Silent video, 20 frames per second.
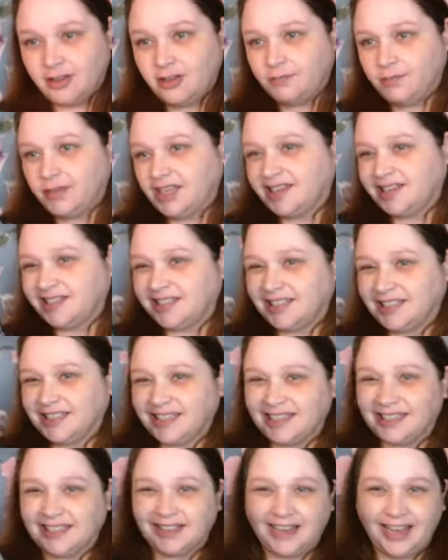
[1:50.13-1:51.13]
because it
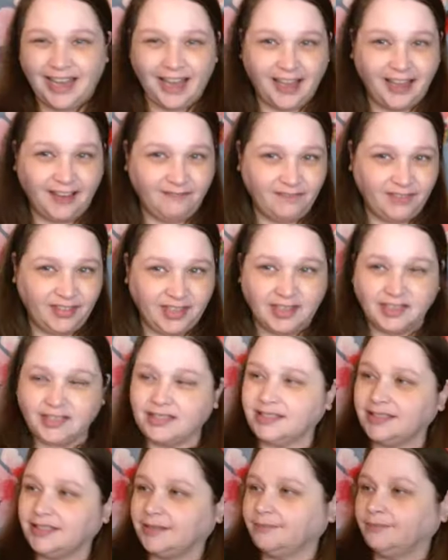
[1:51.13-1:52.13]
doesn't have
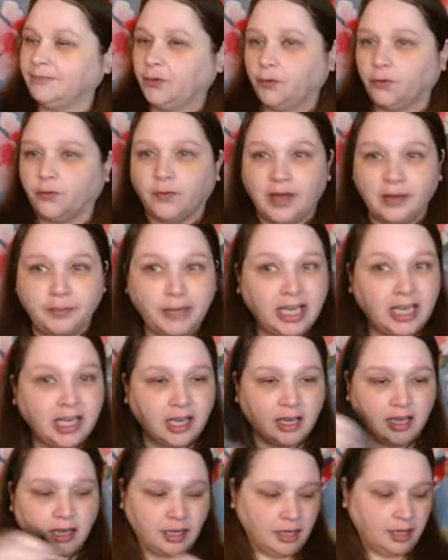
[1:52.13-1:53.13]
this
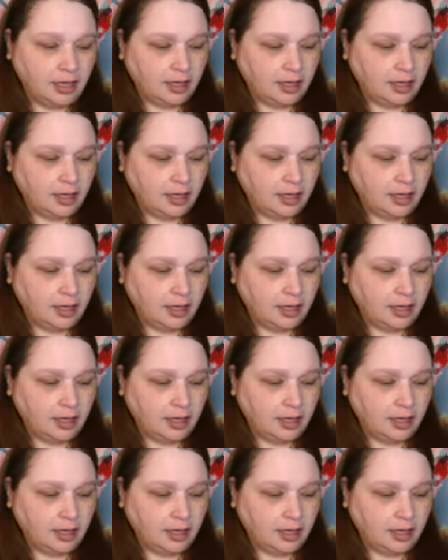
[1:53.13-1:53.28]
ribbing.